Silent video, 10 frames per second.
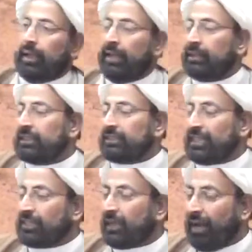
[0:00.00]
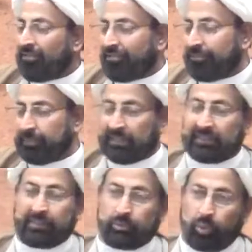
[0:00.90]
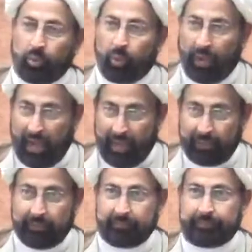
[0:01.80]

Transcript: in the session of Madrasatul Quran,